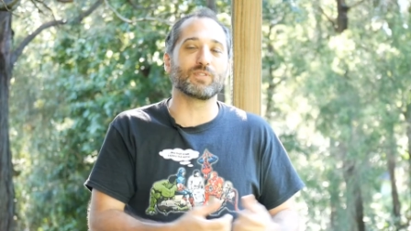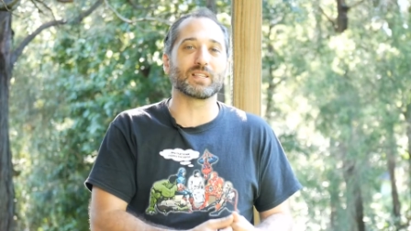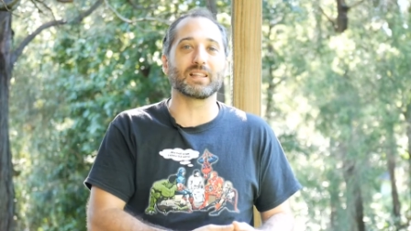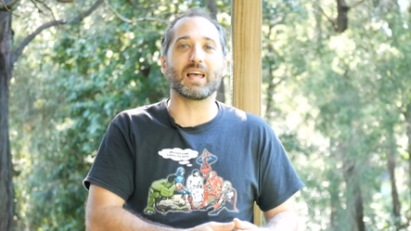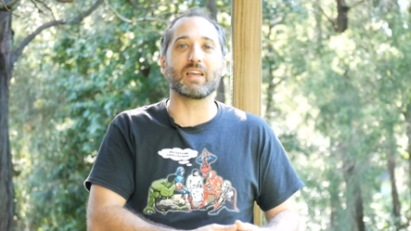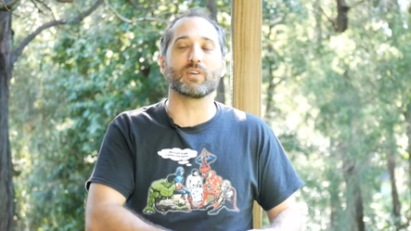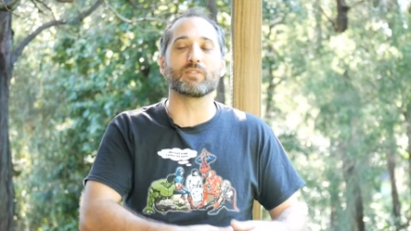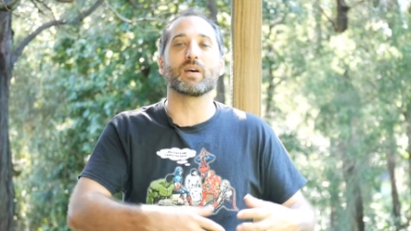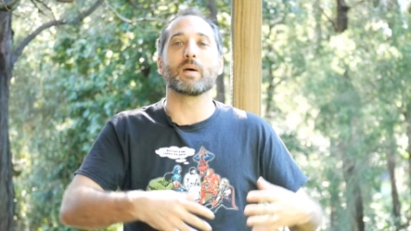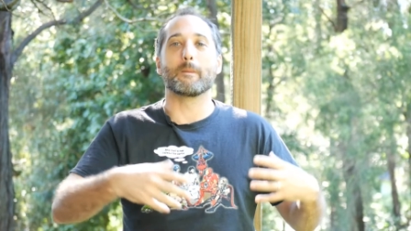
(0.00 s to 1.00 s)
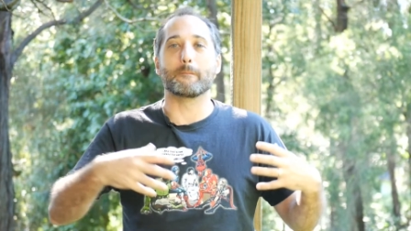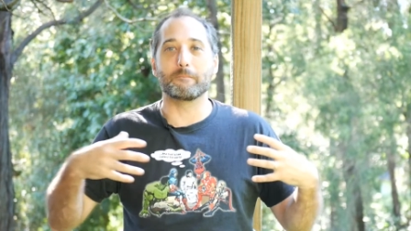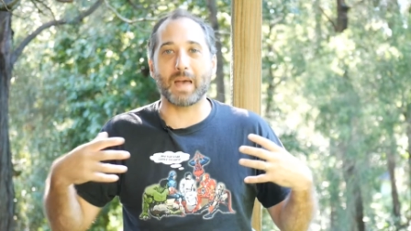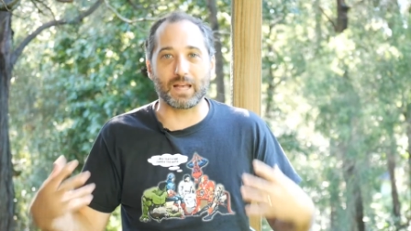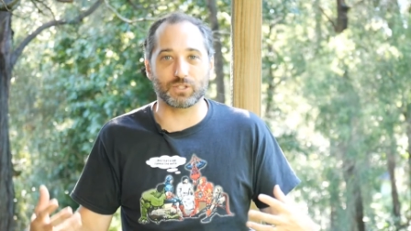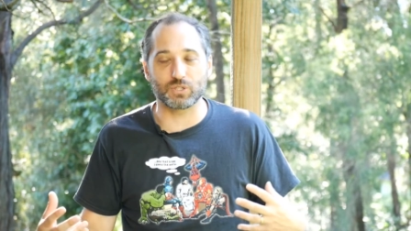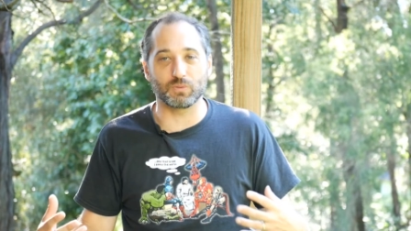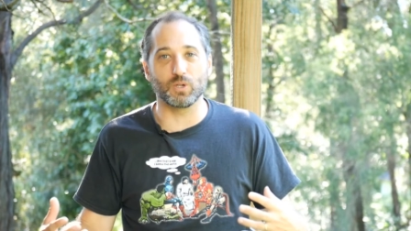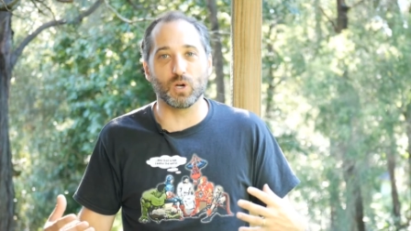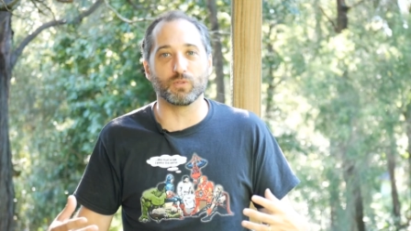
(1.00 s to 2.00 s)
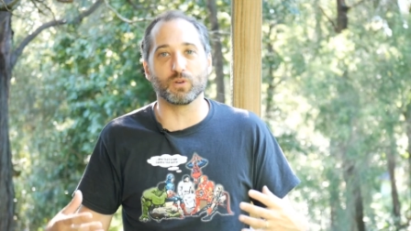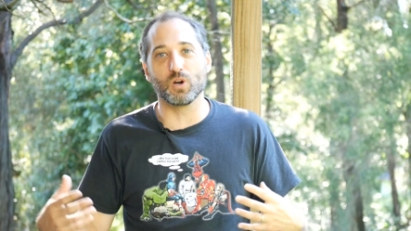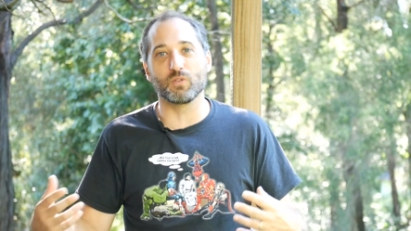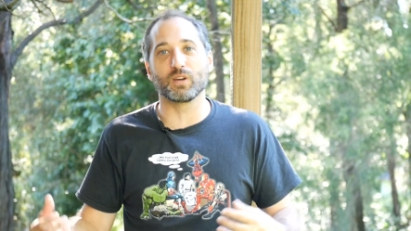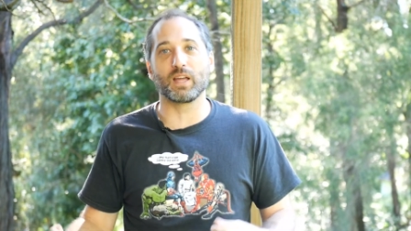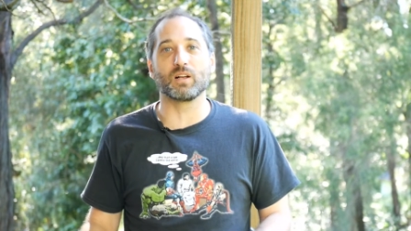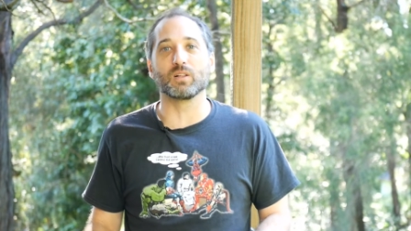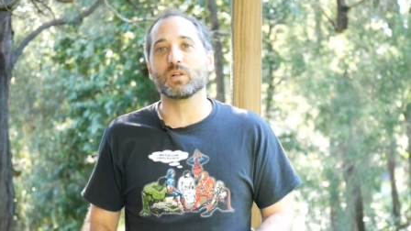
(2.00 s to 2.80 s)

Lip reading: is a life of mastery over hell.